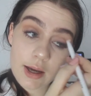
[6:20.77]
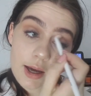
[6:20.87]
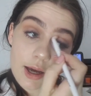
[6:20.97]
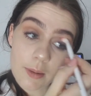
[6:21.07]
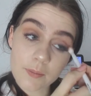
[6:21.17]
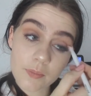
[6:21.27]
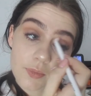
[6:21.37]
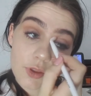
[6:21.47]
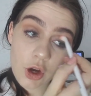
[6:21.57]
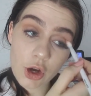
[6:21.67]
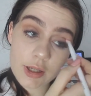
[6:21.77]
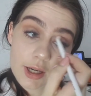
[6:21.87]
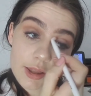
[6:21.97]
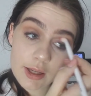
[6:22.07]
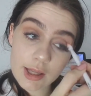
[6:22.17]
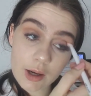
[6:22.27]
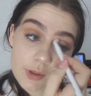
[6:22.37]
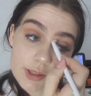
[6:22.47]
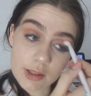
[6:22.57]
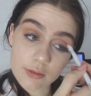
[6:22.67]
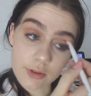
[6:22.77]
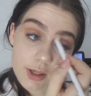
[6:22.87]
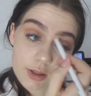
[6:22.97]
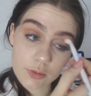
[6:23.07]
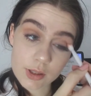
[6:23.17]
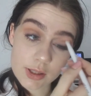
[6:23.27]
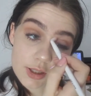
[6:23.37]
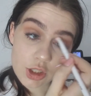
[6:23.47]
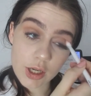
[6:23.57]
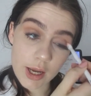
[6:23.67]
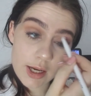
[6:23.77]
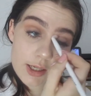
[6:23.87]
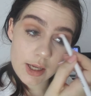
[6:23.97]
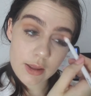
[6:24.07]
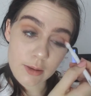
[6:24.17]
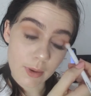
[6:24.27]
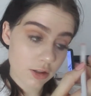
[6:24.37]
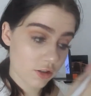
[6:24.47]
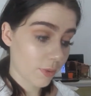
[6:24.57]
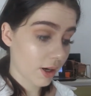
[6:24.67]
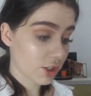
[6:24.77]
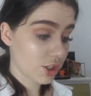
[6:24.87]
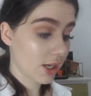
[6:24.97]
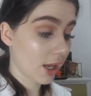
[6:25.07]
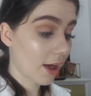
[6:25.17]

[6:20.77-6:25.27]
The only thing that was different was the shade and the amount of product you get,